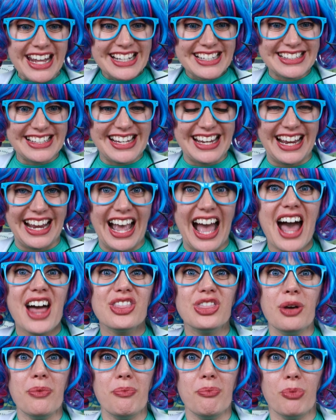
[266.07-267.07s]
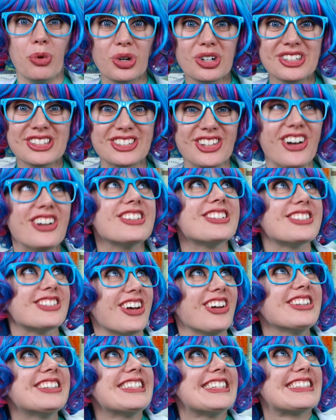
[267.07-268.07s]
Amazing! The more salt
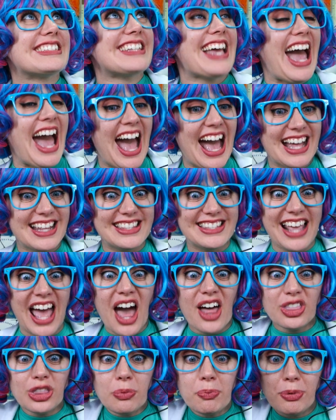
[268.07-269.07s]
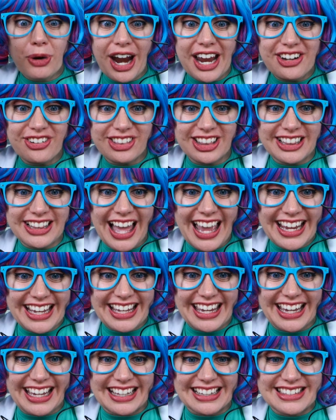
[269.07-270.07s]
Saltius adds, the brighter the
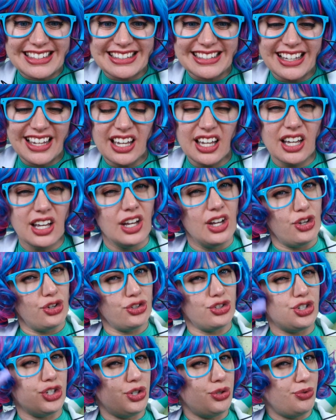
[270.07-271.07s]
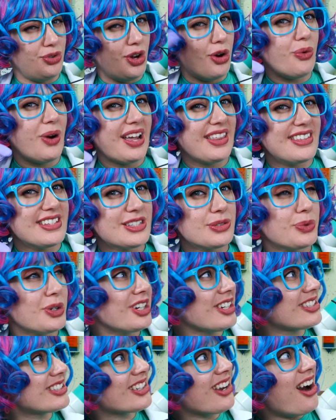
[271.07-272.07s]
light gets. Do you know why this
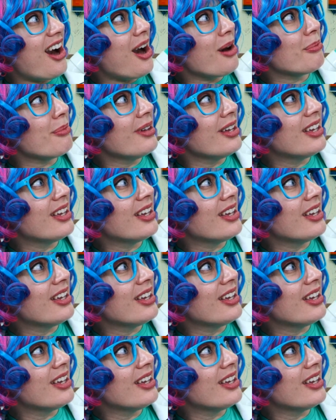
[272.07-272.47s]
works, Calm?